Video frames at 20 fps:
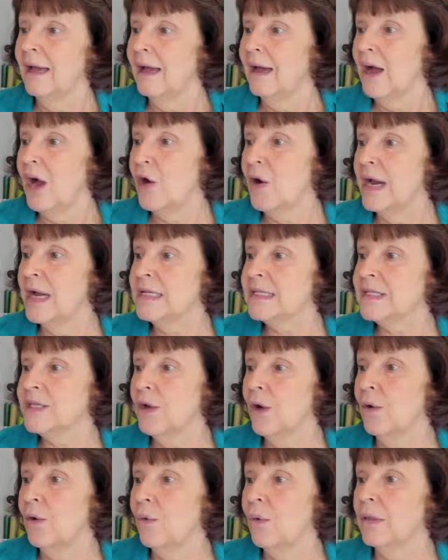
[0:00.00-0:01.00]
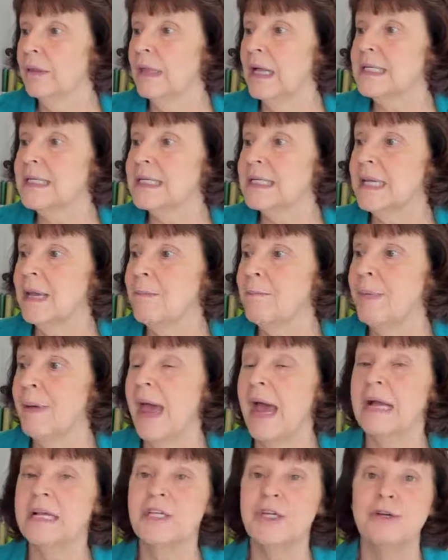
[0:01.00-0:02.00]
All right, so let's get
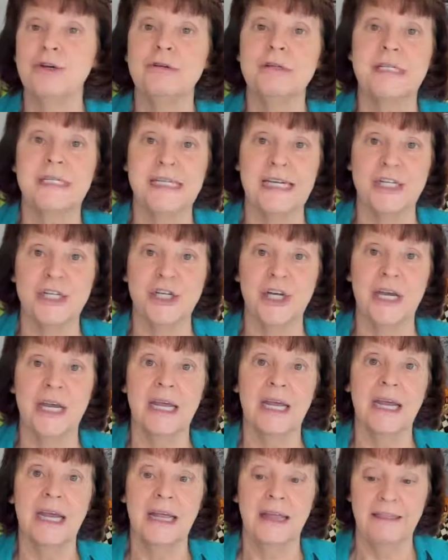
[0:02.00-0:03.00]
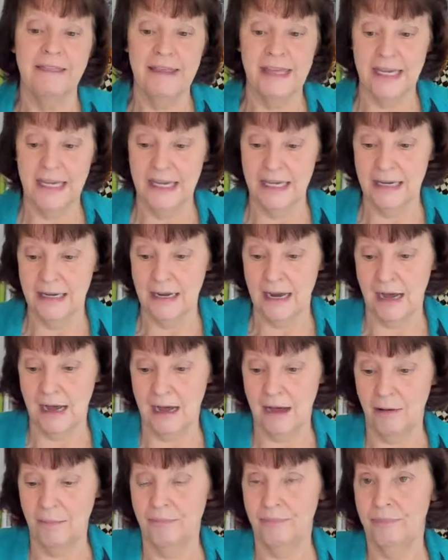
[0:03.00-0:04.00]
back to stitching the
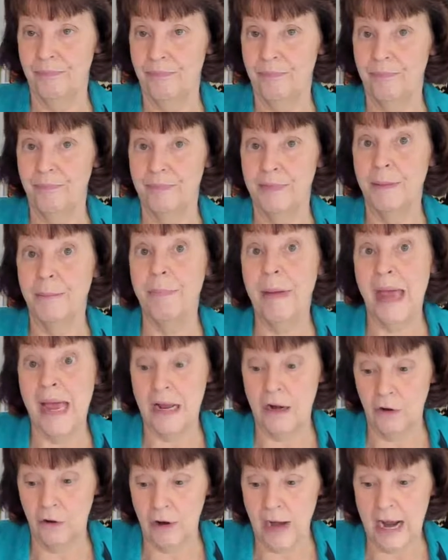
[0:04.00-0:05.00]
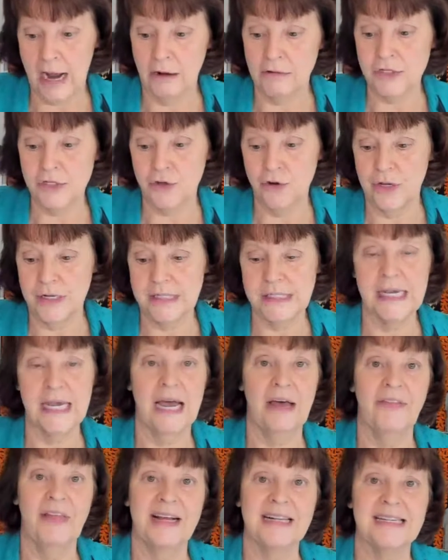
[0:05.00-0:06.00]
banner out so you can see
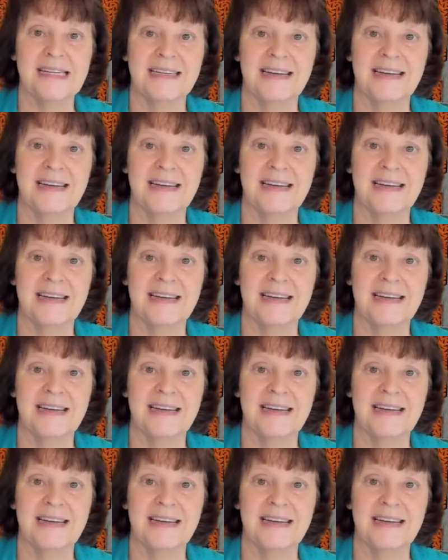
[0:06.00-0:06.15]
how that's